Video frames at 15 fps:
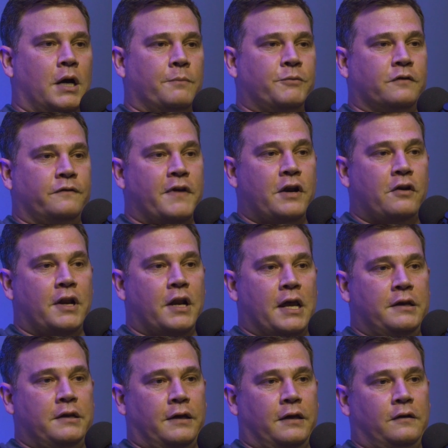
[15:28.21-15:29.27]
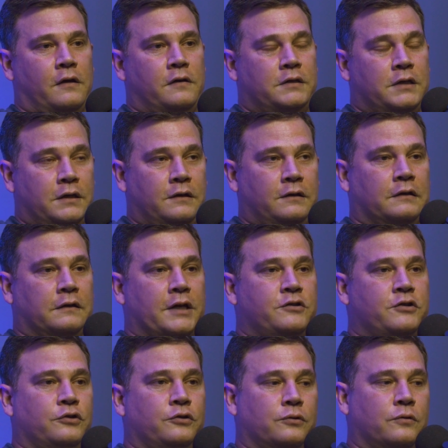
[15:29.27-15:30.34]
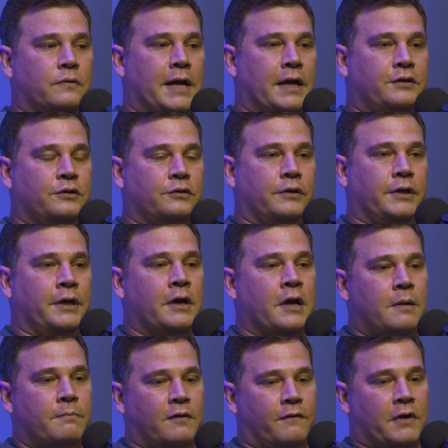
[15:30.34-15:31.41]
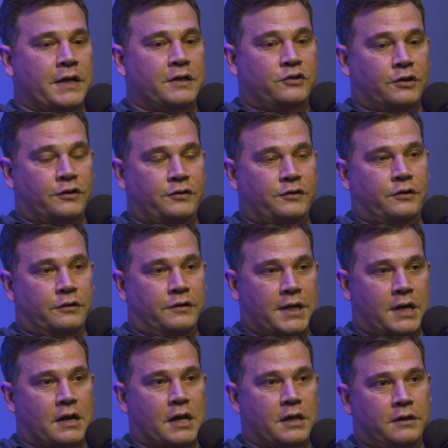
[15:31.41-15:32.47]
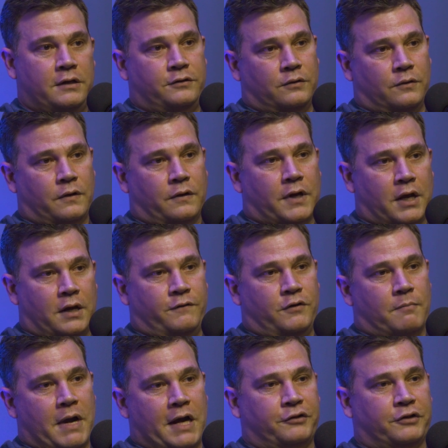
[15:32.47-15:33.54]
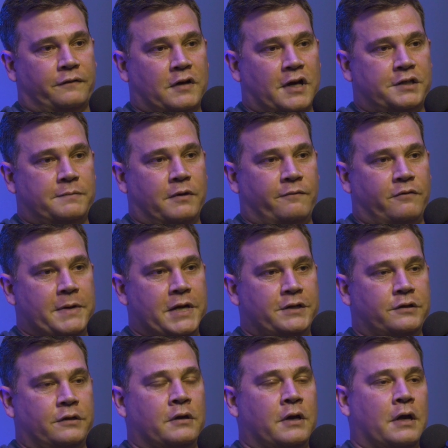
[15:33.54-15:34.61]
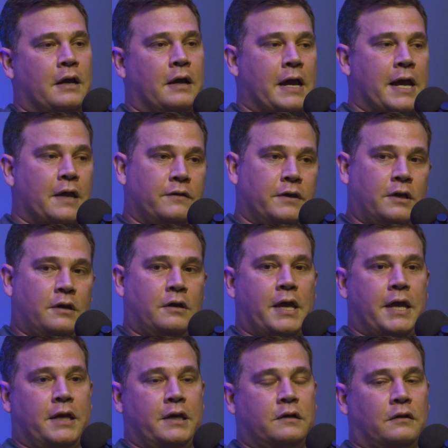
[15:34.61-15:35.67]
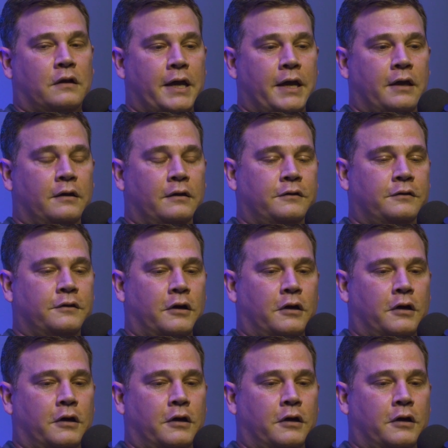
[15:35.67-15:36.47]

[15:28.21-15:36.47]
So federated IDs let you actually provide just your tenant ID, so kind of your Microsoft customer information, and then a client